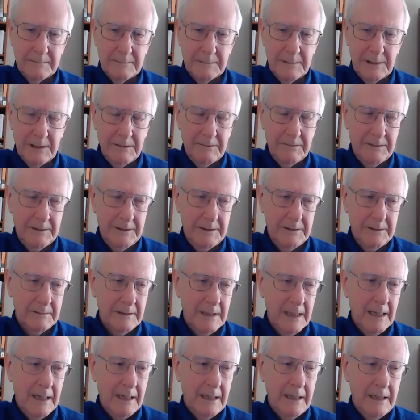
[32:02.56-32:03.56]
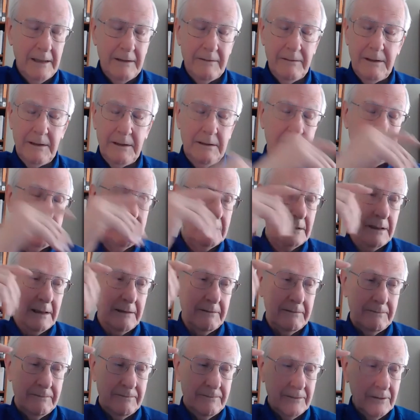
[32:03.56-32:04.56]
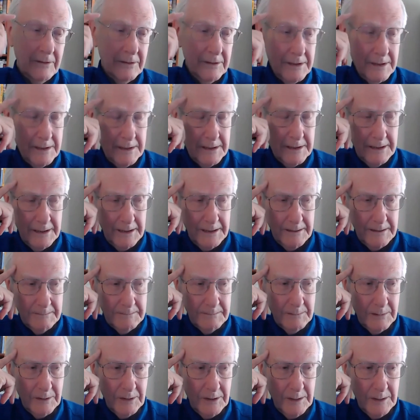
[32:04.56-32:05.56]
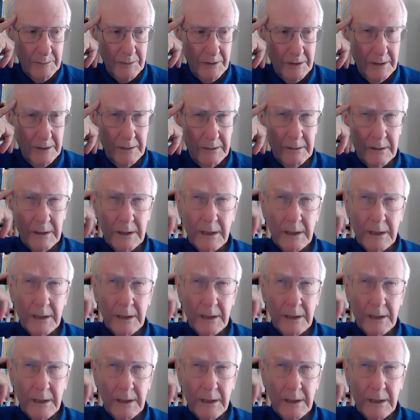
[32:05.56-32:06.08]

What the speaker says: Good for you. I first heard about it